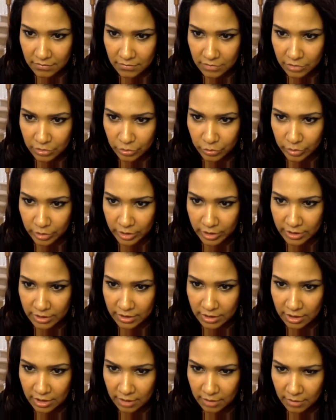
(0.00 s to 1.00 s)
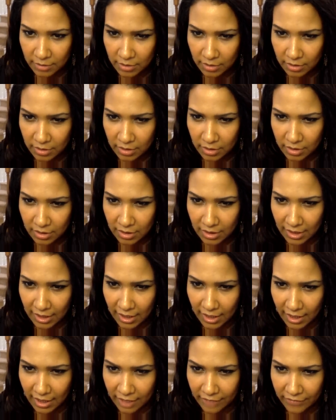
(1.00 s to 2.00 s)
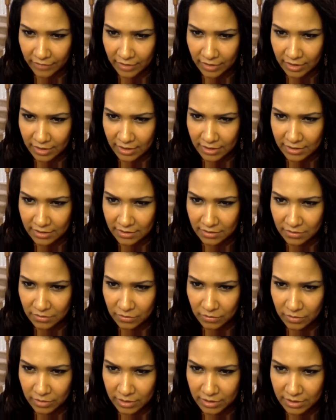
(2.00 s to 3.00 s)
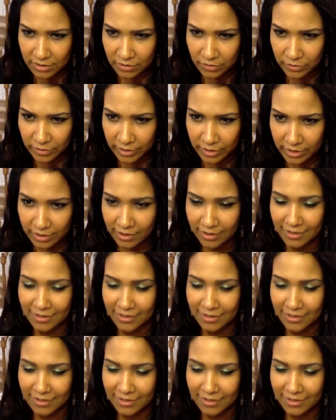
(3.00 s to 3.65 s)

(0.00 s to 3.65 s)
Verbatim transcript: you need to come on live at least once a week.